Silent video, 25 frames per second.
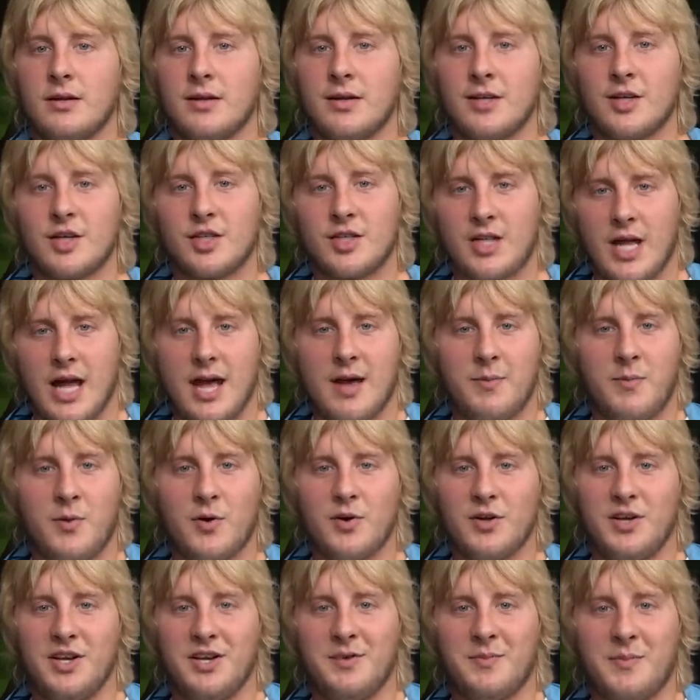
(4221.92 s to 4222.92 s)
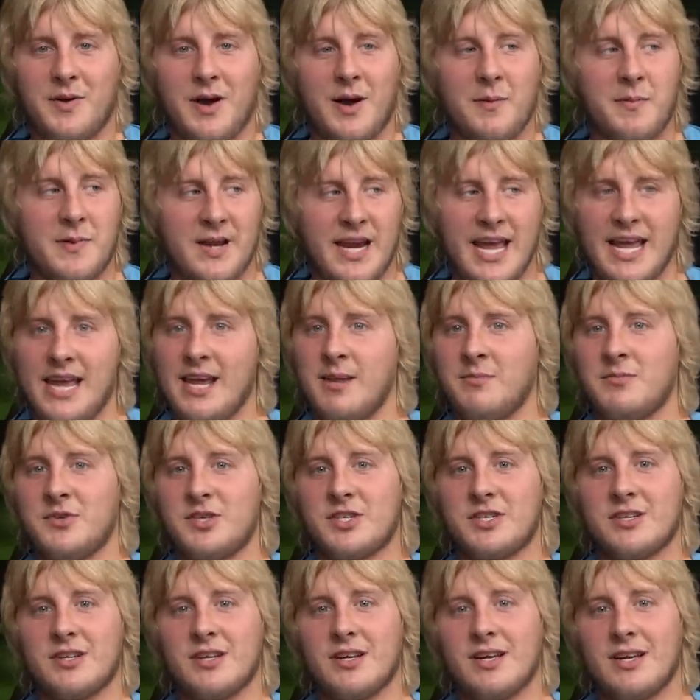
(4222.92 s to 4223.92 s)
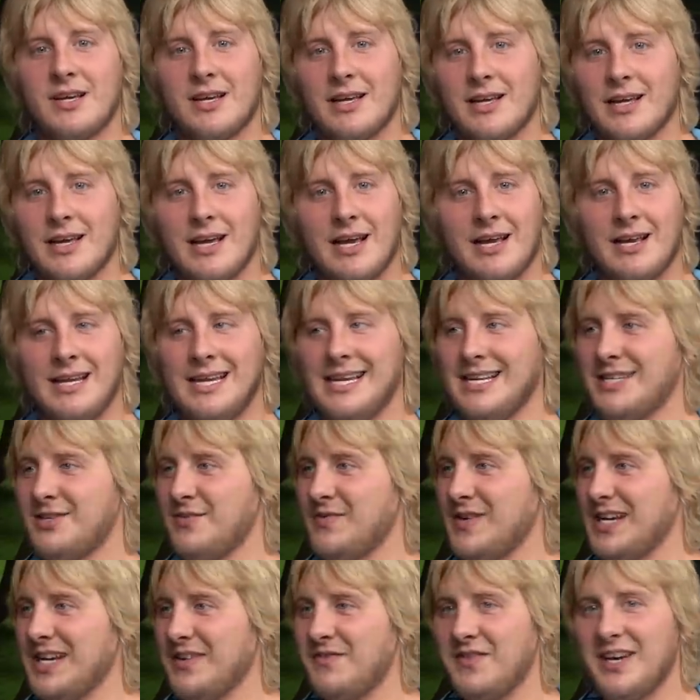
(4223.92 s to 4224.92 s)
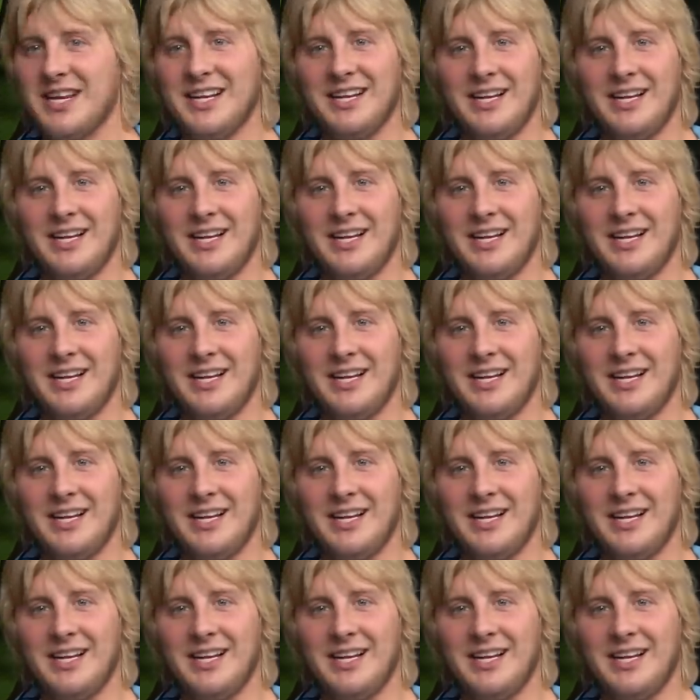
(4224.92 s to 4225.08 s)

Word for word: Start putting your proper names. I need to read real